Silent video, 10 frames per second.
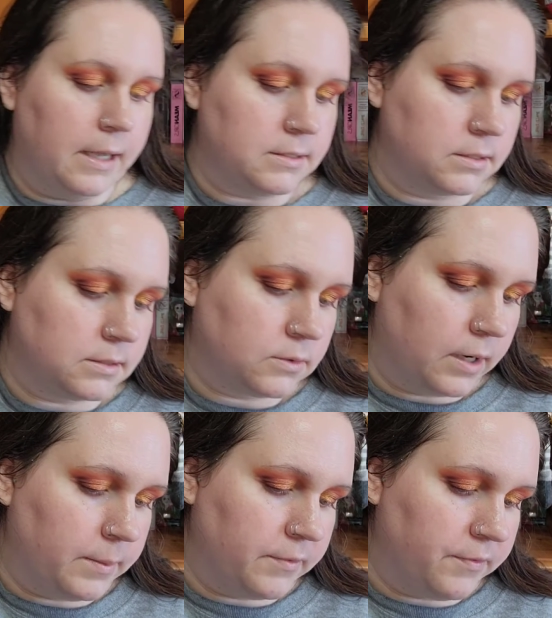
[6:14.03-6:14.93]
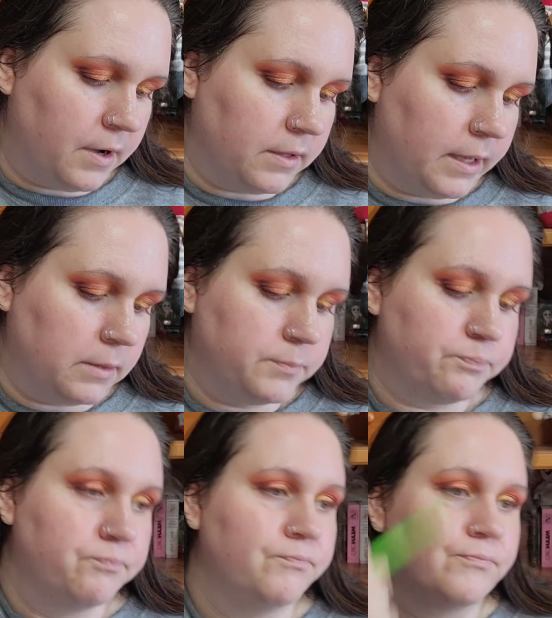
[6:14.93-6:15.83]
Has quite a bit of fallout
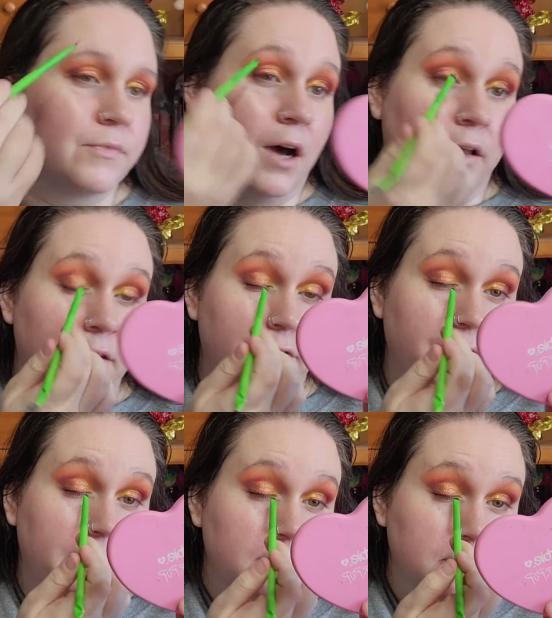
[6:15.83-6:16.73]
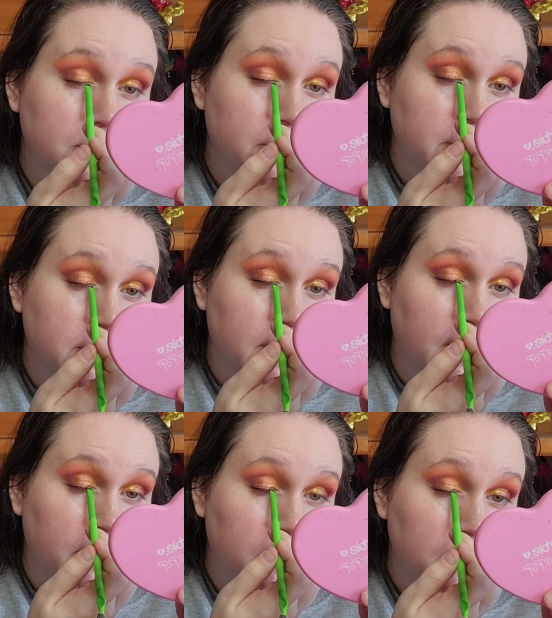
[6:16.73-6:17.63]
on the face, as you can
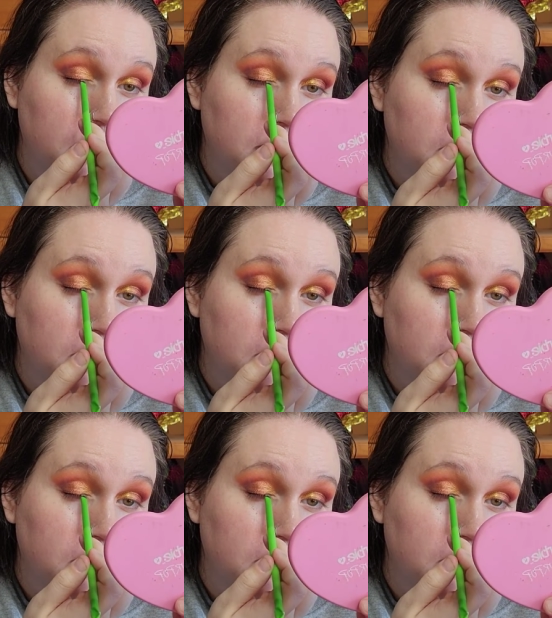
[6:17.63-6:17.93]
tell.